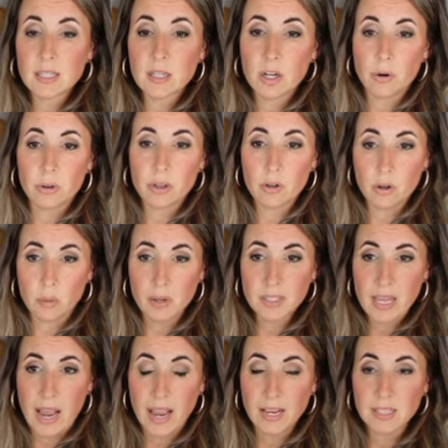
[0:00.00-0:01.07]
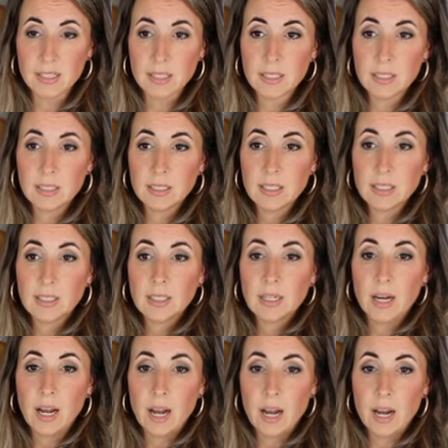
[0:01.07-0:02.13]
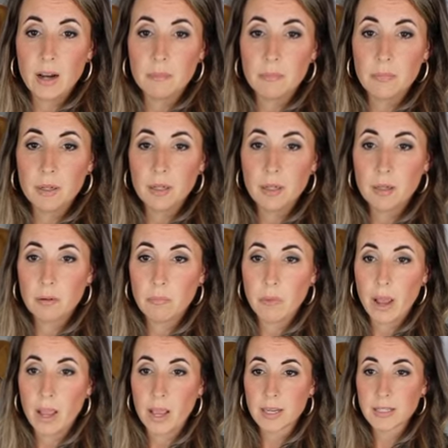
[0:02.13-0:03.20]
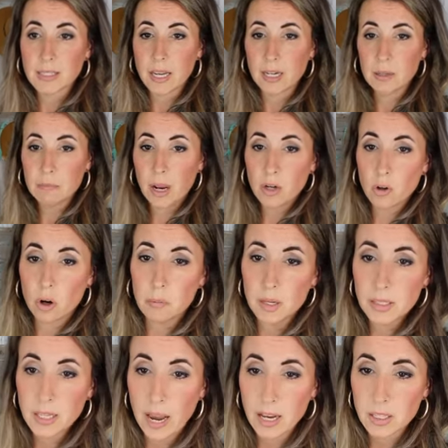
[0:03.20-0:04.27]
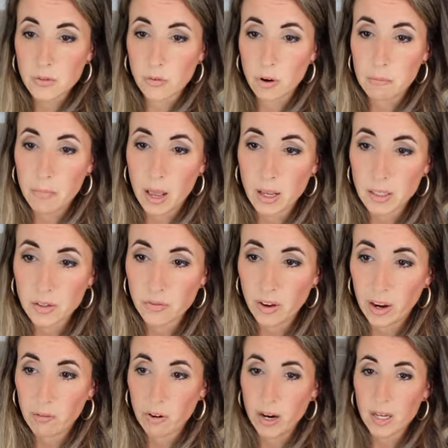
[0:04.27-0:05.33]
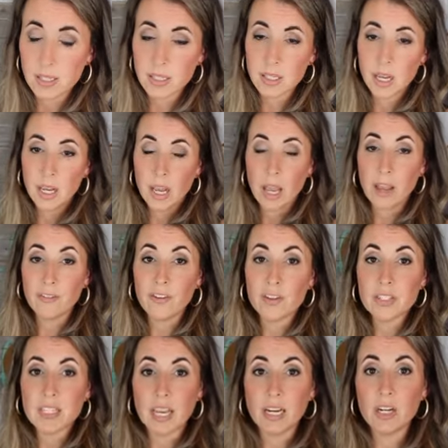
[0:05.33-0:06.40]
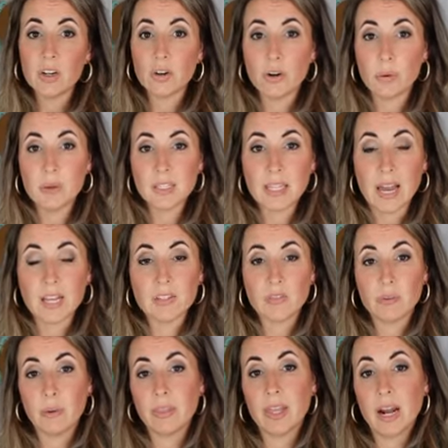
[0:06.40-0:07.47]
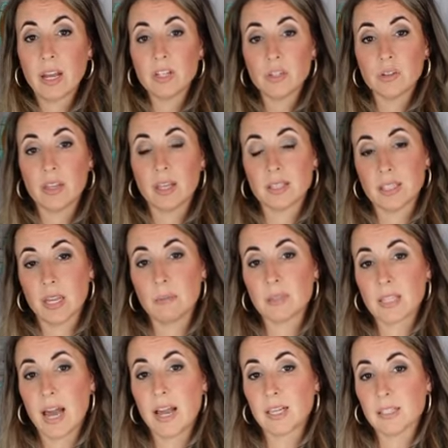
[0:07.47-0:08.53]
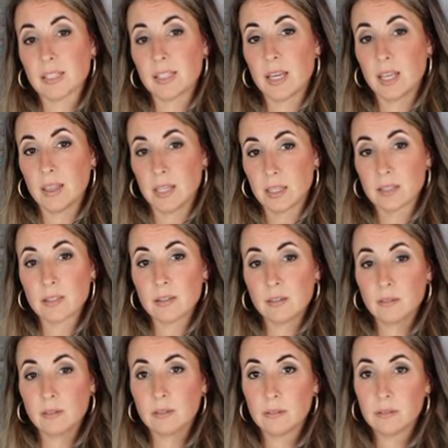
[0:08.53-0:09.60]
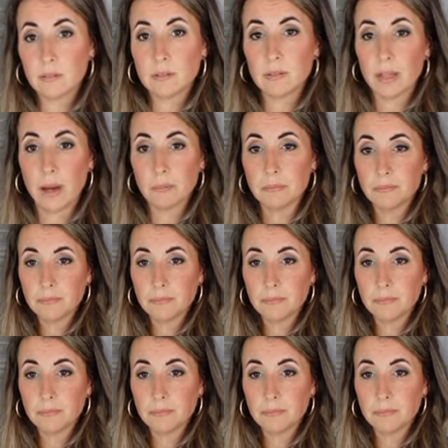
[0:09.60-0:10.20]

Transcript: Go with your normal size. Um, my, I stayed in my normal size for Mel's favorites. If you stayed in your normal size from, then I do that same size in these. Yep.